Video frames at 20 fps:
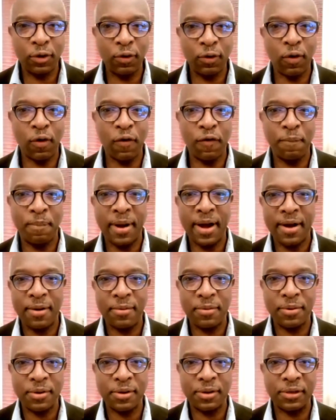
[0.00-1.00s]
of
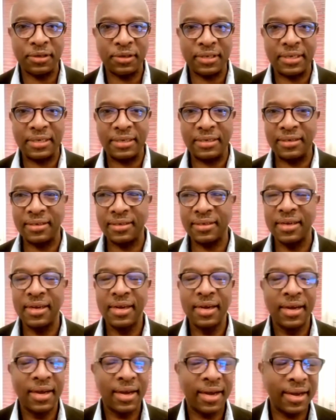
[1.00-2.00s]
powers and
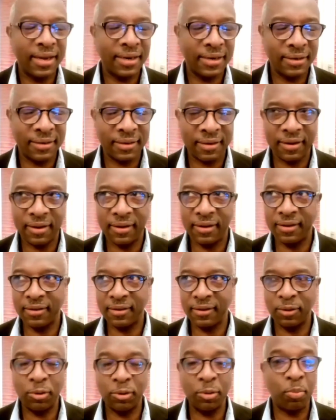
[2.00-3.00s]
and uh,
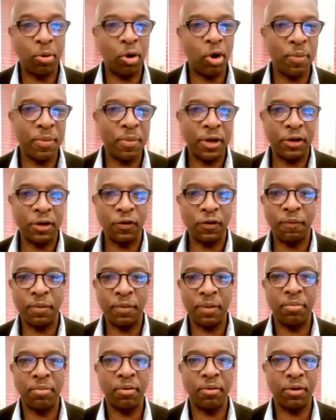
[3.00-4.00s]
the deployment of
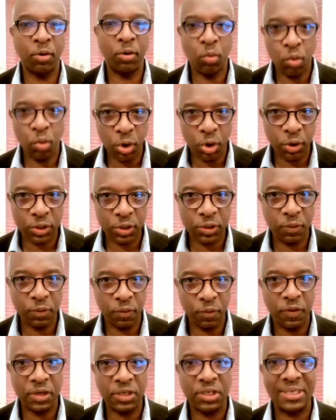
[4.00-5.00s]
people works
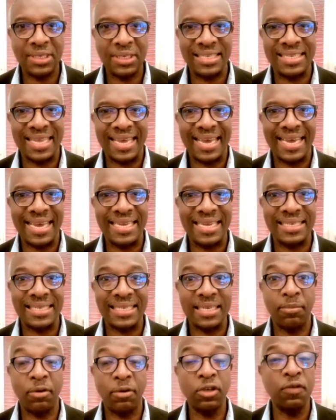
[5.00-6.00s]
functions in the ANC.
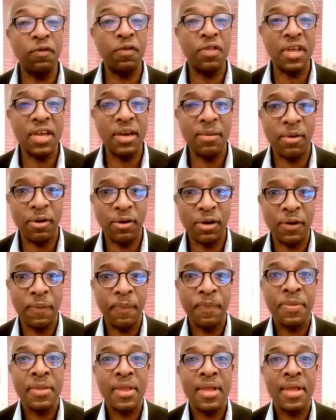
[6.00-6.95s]
Because if you think about it,